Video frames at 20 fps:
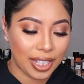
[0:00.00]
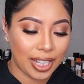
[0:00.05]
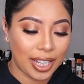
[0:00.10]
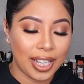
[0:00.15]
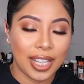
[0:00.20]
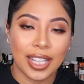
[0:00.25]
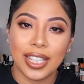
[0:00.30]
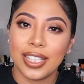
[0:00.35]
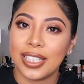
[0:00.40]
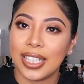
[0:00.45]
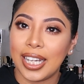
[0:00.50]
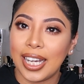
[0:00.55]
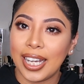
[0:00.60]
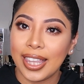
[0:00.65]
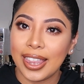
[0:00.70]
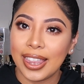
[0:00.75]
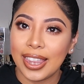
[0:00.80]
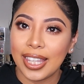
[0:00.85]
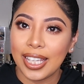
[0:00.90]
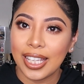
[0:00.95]
And I
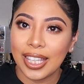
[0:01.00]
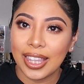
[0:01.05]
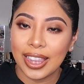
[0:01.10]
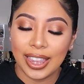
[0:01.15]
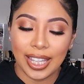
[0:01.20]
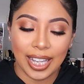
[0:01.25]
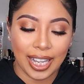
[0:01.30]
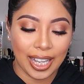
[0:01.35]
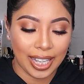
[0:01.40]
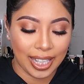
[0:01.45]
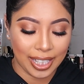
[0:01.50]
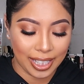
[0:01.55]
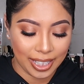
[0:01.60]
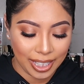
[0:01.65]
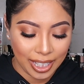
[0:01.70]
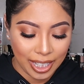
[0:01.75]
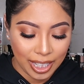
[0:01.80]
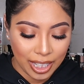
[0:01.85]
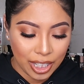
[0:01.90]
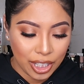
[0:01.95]
think that
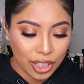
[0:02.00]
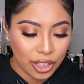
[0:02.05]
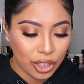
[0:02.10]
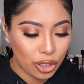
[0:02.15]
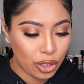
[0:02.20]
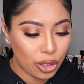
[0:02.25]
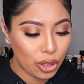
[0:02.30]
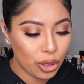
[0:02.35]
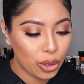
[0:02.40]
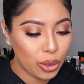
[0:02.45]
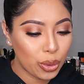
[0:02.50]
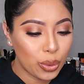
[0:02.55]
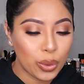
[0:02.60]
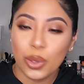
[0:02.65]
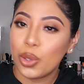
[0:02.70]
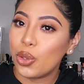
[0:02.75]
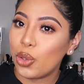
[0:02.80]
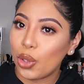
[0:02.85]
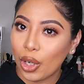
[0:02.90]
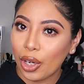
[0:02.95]
to
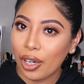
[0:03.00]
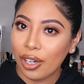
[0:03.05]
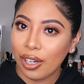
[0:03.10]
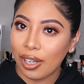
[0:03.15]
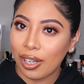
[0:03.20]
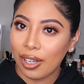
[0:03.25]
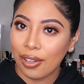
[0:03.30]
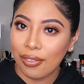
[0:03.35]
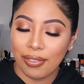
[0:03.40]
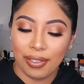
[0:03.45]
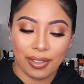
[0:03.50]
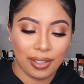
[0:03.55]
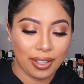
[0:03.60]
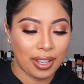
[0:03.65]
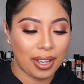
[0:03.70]
start off,